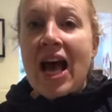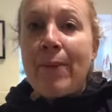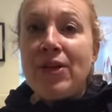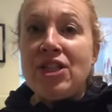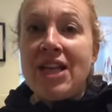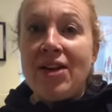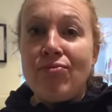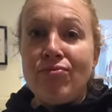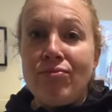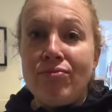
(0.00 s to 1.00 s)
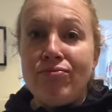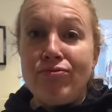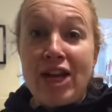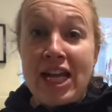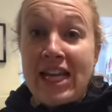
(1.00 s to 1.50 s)
And we just had a
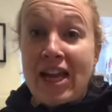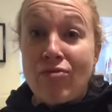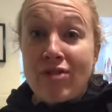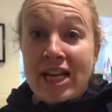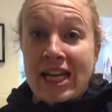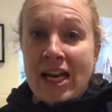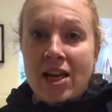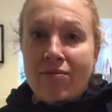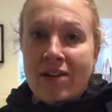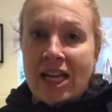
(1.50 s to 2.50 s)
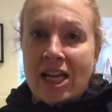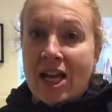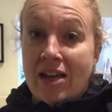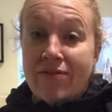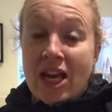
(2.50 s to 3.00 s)
really, really lovely
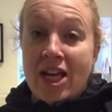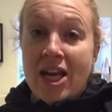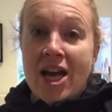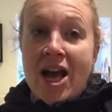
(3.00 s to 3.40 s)
evening.